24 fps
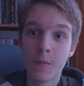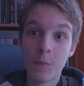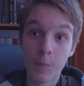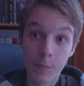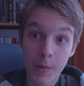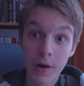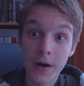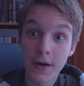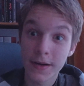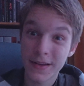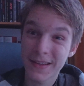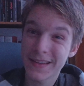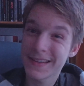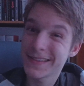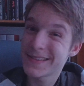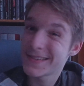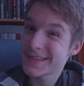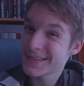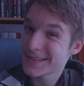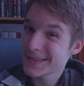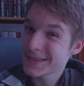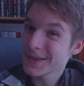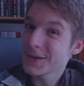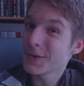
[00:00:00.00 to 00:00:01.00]
But
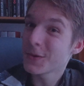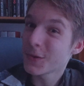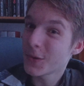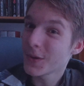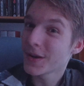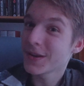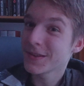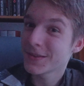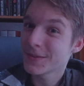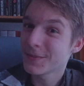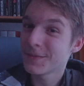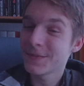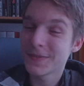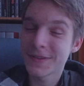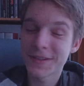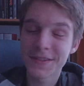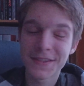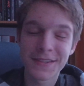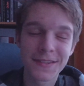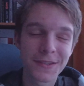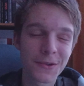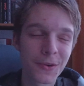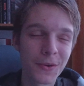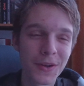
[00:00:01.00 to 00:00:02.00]
it's going
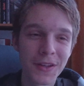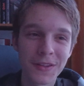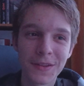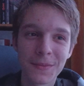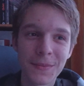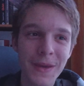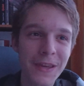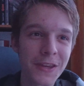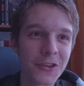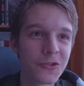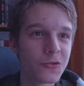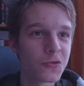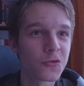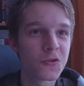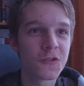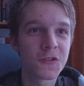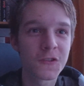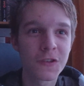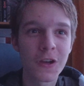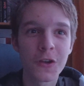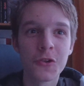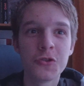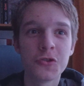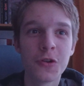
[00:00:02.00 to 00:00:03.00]
to make you
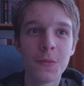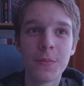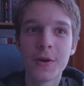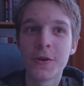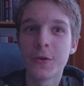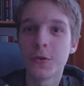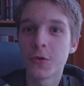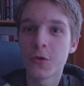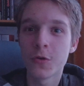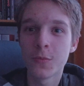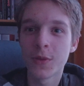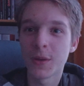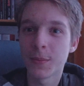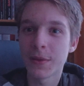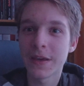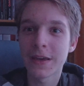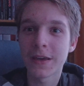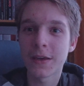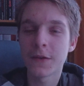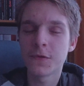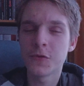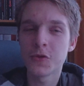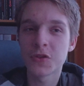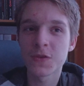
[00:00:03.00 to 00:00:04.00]
such a better human
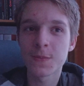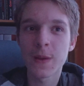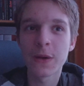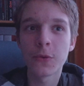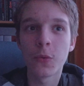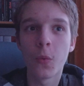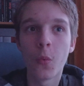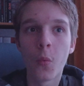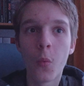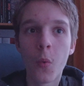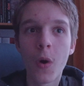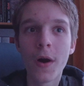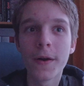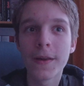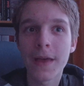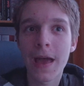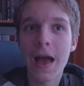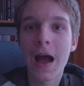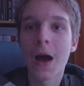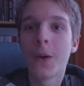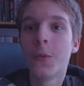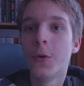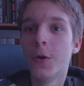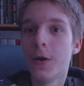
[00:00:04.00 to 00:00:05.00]
being. If you spend 1
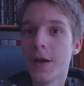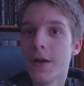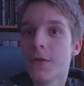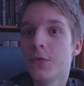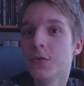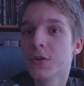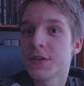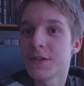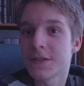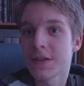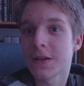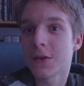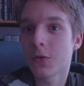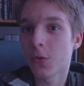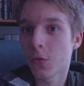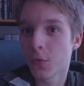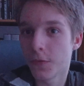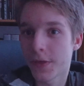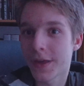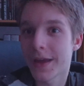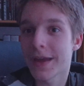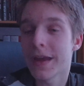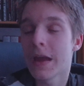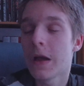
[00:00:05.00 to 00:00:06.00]
hour every
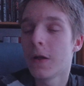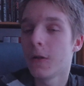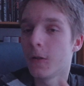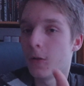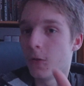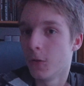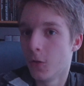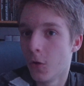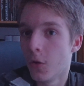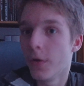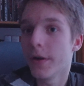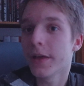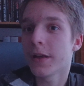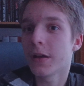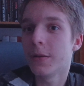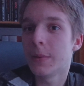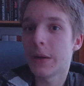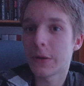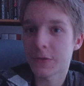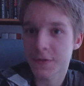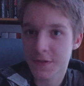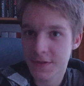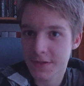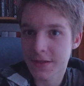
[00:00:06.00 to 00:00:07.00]
single day learning
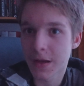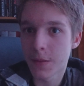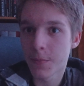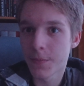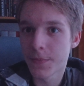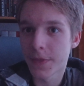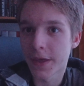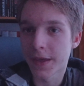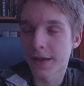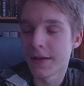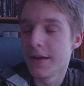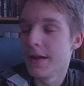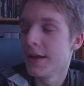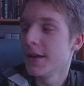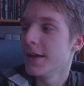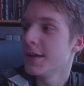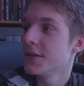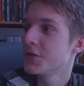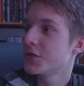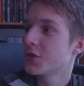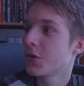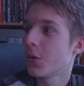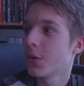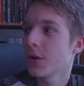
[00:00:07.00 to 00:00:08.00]
about something,
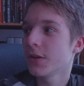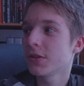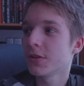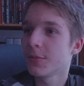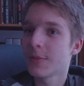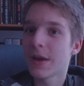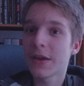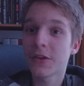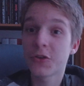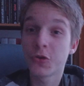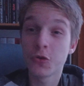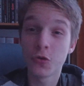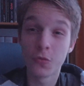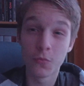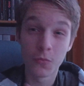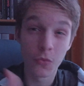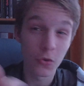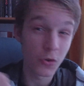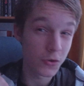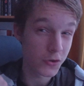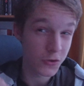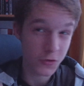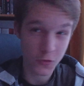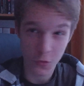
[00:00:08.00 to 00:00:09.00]
it's going to make you
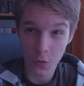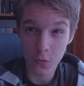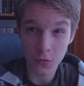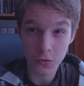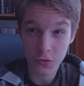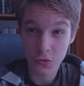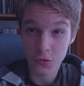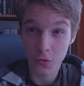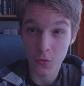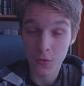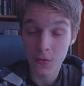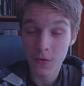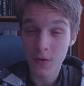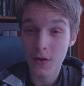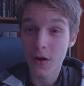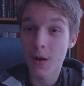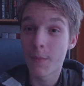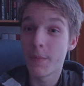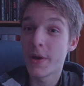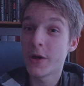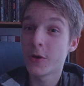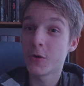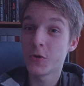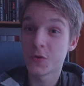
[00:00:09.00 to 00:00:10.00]
more social,
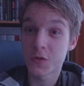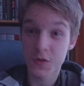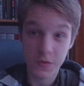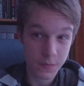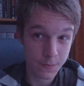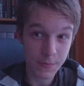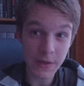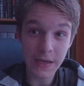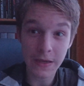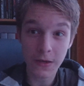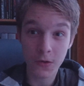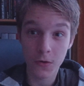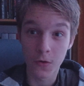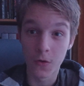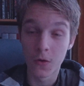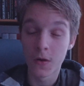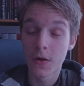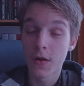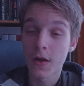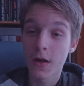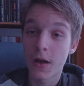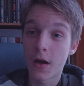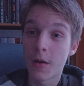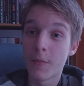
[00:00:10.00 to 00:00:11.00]
a better speaker,
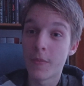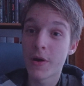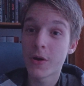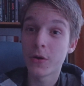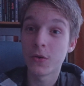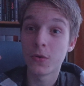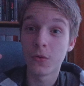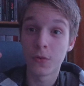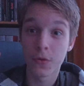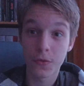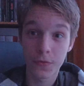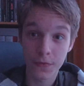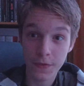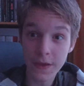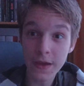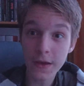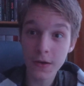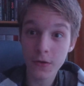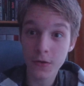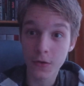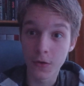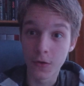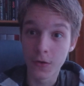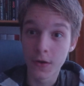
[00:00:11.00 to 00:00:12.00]
a better
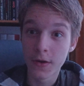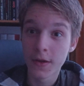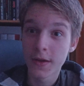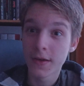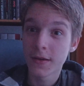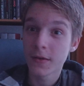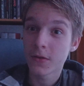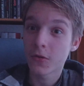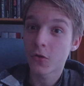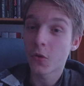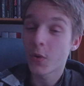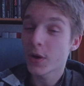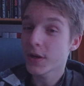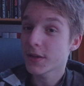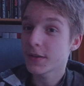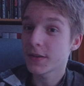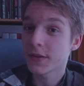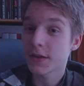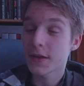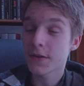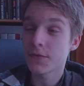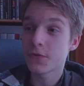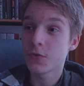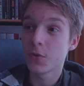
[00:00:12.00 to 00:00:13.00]
thinker, going
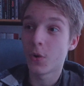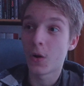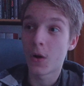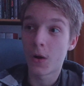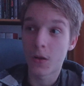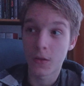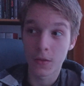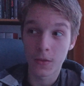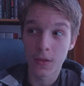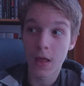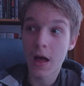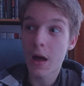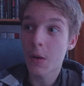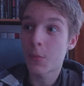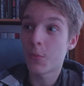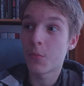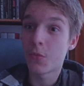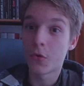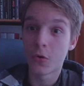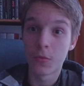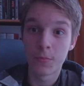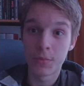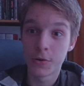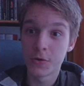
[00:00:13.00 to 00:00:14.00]
to give you a lot
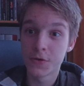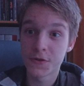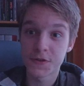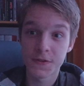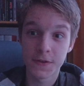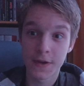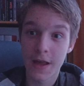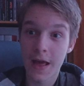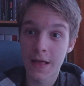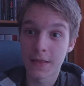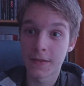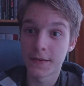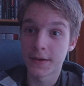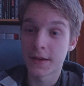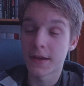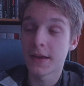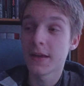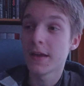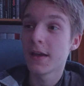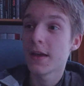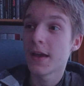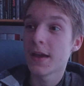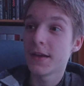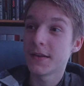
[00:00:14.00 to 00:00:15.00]
more
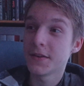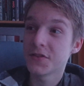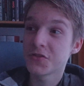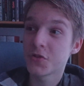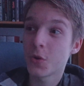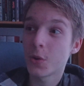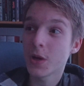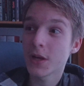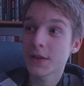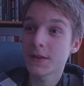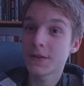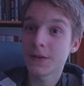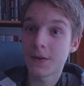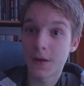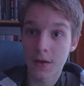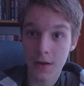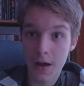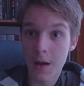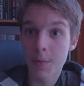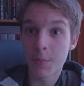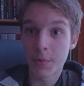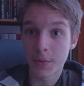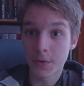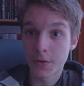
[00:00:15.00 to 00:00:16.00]
personality, and is going to
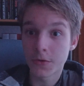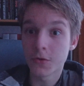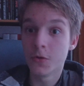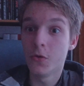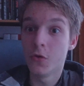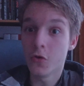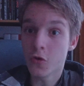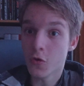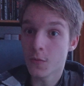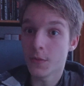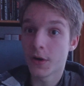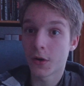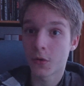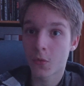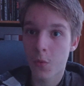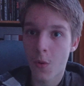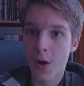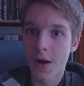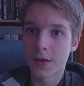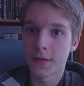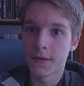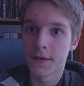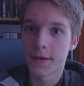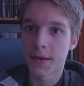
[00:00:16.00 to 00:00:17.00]
up your human
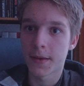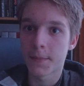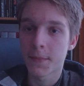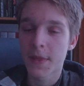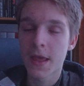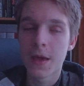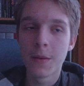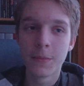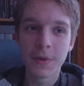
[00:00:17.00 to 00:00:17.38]
quality.